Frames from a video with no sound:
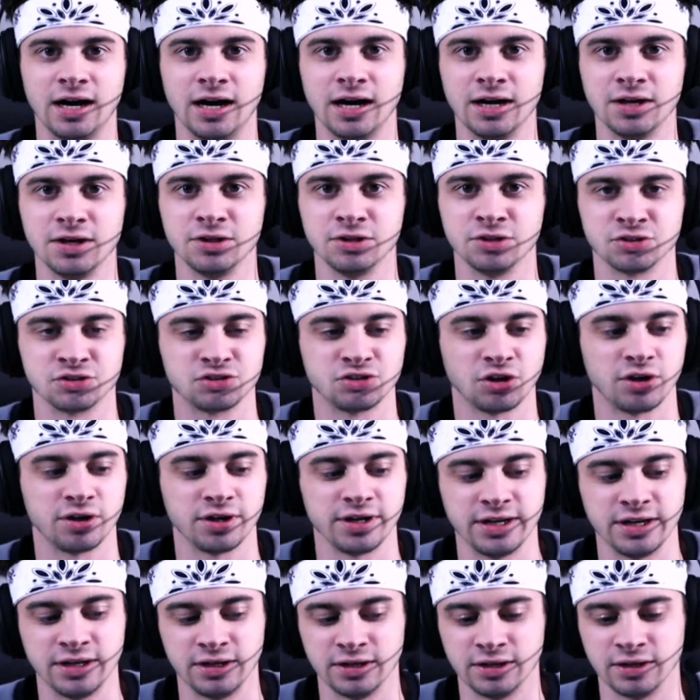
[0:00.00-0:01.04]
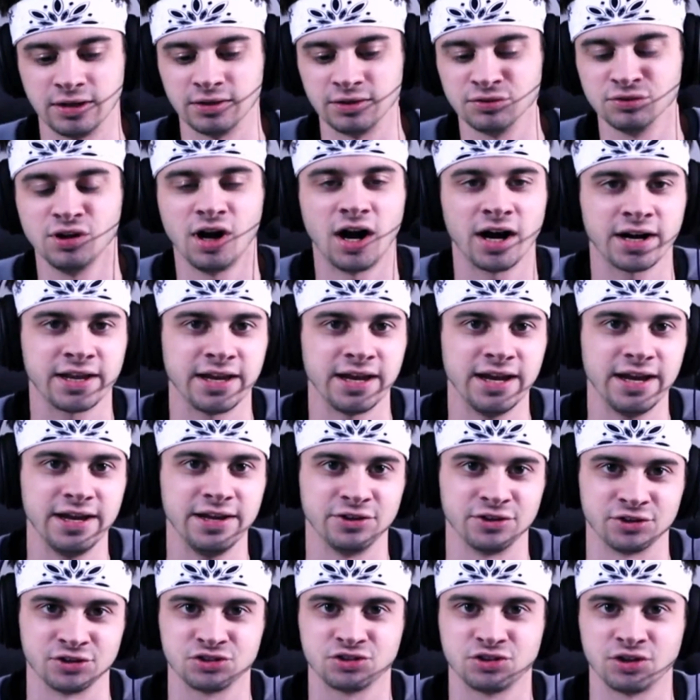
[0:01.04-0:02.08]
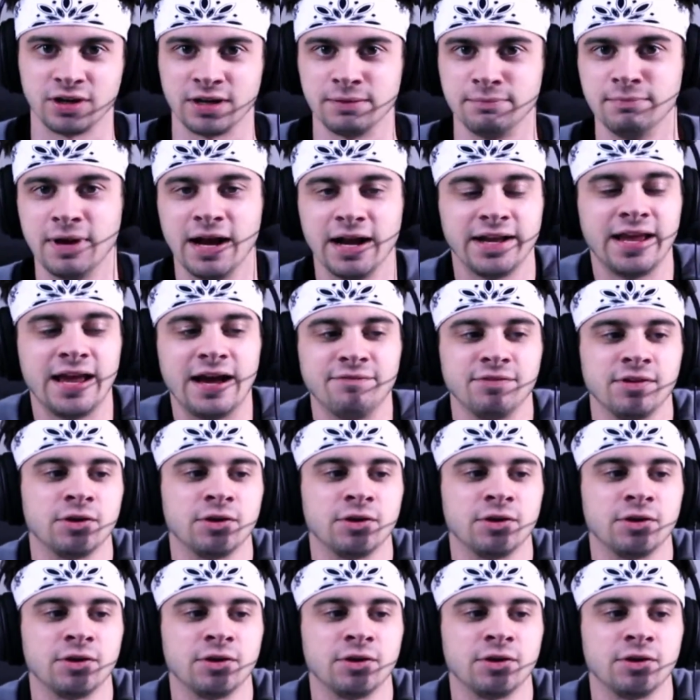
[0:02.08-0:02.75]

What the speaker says: you're starting Lockett, you're starting Metcalf.